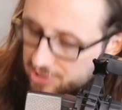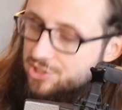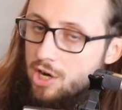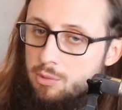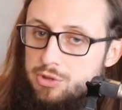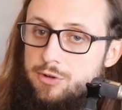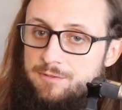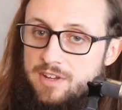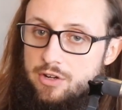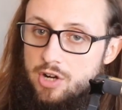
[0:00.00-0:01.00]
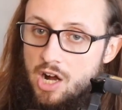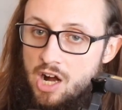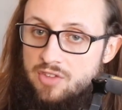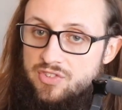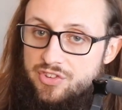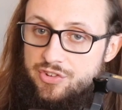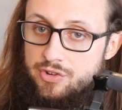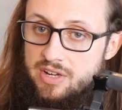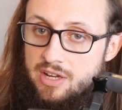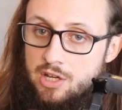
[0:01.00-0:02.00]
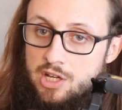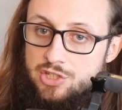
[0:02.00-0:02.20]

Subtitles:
start with your finger on the string.